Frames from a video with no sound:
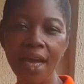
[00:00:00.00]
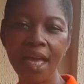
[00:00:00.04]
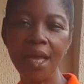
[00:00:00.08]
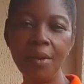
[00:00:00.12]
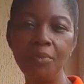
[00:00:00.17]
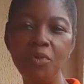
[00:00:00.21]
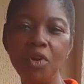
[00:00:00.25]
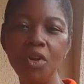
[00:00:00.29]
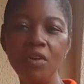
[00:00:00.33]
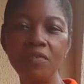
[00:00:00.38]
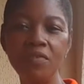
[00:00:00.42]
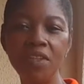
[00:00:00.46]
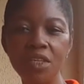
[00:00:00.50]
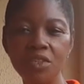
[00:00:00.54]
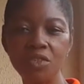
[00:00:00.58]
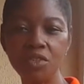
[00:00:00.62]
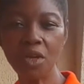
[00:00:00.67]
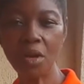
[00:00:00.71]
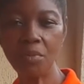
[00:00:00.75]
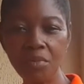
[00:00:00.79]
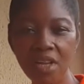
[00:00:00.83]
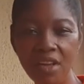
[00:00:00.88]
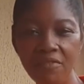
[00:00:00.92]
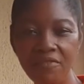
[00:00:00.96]
I am one of the
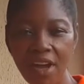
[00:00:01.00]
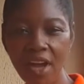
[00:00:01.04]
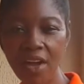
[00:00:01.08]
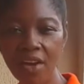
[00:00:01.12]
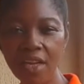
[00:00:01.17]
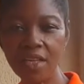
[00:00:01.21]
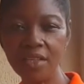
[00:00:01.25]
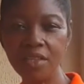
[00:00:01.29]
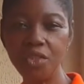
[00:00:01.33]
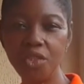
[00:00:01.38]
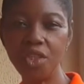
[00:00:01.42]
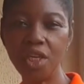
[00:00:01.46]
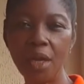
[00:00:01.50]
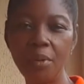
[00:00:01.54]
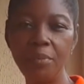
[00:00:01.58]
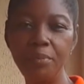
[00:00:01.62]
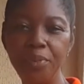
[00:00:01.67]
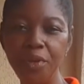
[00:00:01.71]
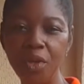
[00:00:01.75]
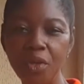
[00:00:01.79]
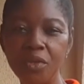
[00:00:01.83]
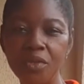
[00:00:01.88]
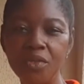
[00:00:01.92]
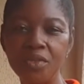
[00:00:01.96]
Stop the Violence
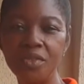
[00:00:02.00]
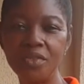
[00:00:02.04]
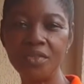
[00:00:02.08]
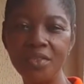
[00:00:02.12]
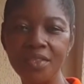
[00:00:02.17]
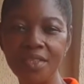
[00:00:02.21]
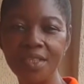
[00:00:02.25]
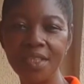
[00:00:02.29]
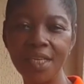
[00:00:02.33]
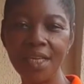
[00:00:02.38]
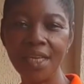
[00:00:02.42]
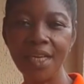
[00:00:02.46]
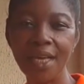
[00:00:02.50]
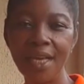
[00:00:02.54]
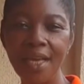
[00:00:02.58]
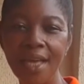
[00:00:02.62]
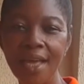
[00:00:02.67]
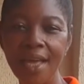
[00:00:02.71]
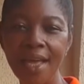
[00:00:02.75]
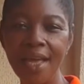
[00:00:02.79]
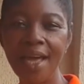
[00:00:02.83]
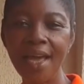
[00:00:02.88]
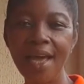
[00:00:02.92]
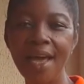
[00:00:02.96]
champions.
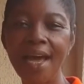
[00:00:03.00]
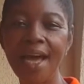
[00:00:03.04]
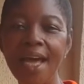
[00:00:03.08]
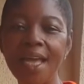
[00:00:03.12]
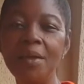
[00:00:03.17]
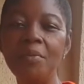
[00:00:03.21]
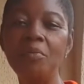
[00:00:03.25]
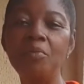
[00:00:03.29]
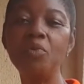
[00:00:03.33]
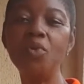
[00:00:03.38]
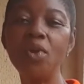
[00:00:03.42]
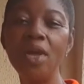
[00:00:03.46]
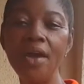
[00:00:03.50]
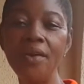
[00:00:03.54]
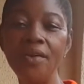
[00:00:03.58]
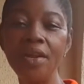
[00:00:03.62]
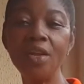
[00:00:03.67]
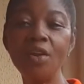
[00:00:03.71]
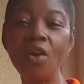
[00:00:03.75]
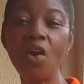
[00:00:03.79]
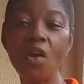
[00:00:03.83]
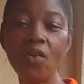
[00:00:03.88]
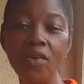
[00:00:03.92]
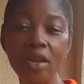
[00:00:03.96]
I am
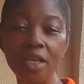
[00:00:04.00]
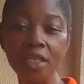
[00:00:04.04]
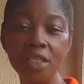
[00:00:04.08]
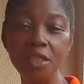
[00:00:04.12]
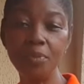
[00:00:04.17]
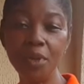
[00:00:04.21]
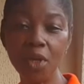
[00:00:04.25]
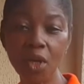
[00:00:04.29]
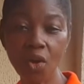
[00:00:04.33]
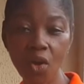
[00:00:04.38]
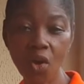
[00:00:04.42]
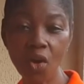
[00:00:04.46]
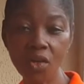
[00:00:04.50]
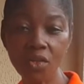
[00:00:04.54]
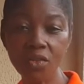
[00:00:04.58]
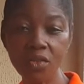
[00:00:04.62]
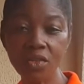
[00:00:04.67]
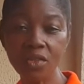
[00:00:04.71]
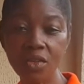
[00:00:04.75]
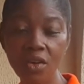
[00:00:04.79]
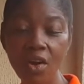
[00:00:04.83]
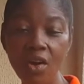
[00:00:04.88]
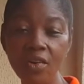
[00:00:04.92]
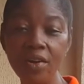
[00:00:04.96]
wearing orange
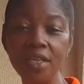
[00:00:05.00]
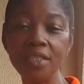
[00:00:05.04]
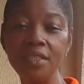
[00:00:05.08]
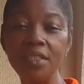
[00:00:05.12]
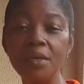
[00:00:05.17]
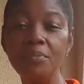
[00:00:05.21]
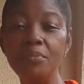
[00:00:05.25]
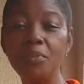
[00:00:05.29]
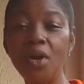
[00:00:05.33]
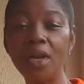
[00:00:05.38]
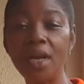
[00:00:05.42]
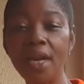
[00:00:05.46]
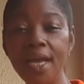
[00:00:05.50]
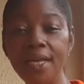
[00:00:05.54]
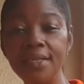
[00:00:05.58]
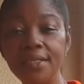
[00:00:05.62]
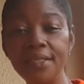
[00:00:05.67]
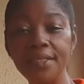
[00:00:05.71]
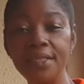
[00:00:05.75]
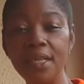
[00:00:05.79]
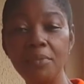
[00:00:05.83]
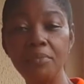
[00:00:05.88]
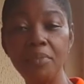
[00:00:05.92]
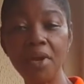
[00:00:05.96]
because orange
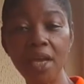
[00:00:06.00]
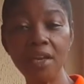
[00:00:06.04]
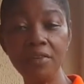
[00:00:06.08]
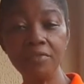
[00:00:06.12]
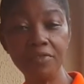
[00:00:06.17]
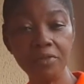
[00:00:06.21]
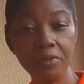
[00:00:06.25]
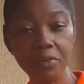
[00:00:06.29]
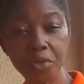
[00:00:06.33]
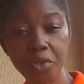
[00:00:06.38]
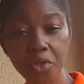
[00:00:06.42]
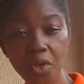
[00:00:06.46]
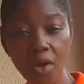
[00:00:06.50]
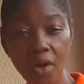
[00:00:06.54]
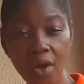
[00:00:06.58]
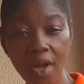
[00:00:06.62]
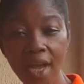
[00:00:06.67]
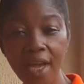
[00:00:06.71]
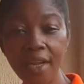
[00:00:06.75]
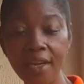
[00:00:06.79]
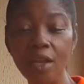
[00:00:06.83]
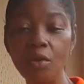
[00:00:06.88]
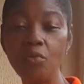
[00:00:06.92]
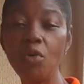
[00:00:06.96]
symbolizes a bright future
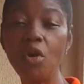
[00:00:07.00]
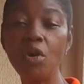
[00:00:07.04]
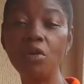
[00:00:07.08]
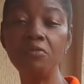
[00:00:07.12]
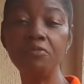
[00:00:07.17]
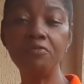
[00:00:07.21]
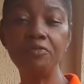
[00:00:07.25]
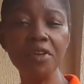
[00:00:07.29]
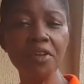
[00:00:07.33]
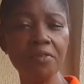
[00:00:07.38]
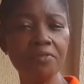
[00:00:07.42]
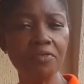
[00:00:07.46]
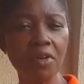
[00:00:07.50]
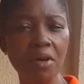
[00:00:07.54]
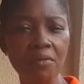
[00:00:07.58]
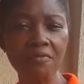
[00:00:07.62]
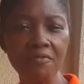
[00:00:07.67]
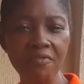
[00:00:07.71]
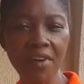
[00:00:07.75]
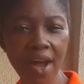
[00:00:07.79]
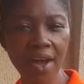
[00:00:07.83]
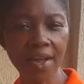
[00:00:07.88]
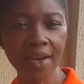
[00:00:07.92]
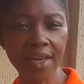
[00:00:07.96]
and a world free
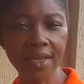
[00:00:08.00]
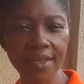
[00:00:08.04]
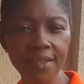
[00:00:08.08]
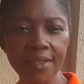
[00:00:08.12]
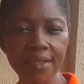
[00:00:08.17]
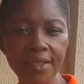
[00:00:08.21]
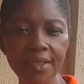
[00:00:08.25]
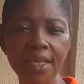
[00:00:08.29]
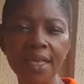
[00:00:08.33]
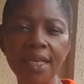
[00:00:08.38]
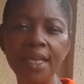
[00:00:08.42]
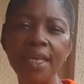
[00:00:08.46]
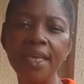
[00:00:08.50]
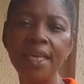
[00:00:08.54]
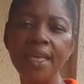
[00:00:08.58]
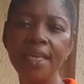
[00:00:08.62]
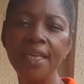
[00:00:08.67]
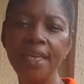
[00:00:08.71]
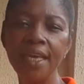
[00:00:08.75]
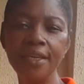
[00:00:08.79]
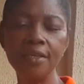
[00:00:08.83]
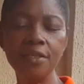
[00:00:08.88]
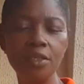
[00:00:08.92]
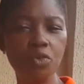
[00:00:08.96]
from violence
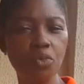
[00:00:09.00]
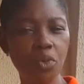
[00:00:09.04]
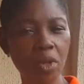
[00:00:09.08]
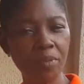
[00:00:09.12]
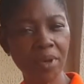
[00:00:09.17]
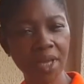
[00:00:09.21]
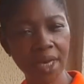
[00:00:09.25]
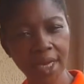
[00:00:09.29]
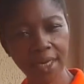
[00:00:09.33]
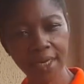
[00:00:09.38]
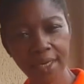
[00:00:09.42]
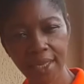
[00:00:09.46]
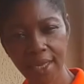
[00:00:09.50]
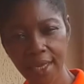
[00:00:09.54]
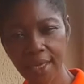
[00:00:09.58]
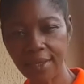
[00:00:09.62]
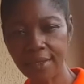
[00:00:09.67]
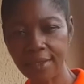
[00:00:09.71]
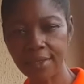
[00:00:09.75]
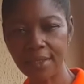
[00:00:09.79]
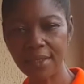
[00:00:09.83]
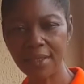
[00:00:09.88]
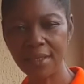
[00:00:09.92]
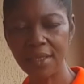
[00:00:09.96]
against women and
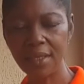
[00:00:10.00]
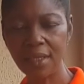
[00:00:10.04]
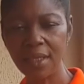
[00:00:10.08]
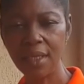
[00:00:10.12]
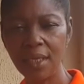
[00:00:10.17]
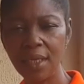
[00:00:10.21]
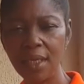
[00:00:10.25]
girls.